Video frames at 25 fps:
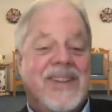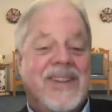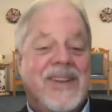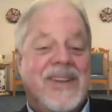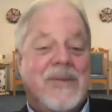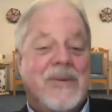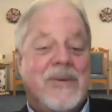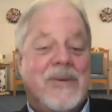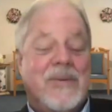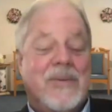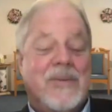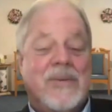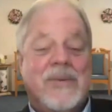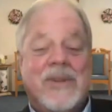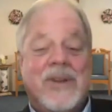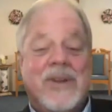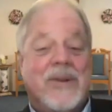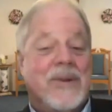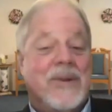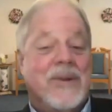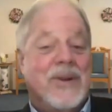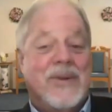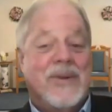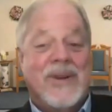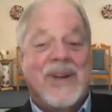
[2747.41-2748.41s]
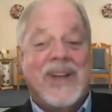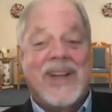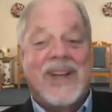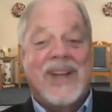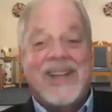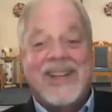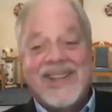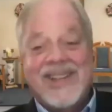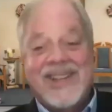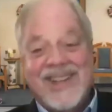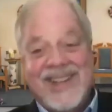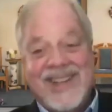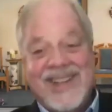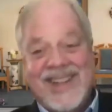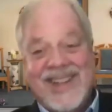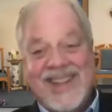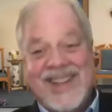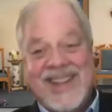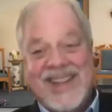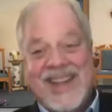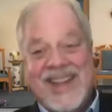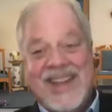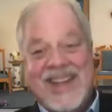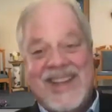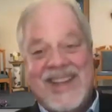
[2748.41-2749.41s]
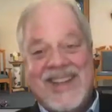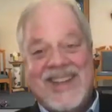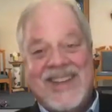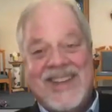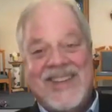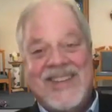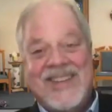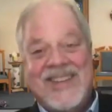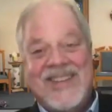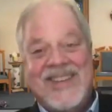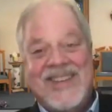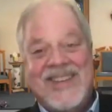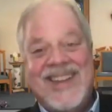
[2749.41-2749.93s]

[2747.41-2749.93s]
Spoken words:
They were great. Thank you.